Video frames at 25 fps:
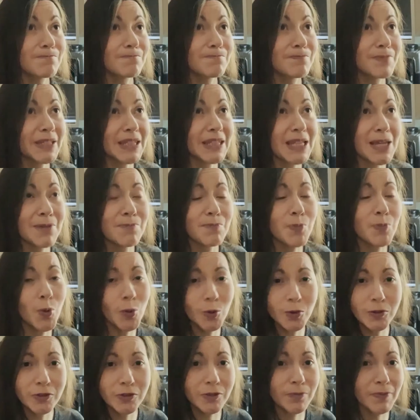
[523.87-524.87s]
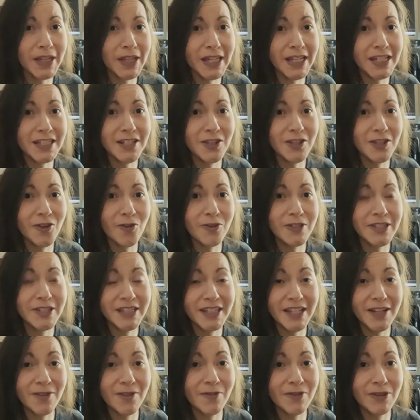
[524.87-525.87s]
But they pulled me to go
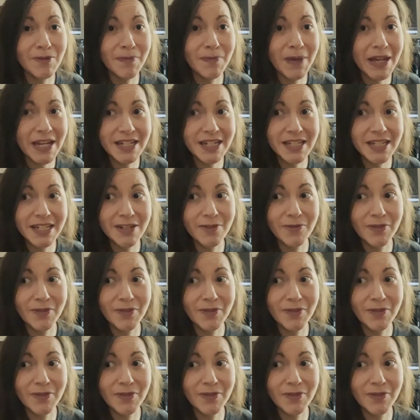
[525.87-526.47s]
sit with a patient,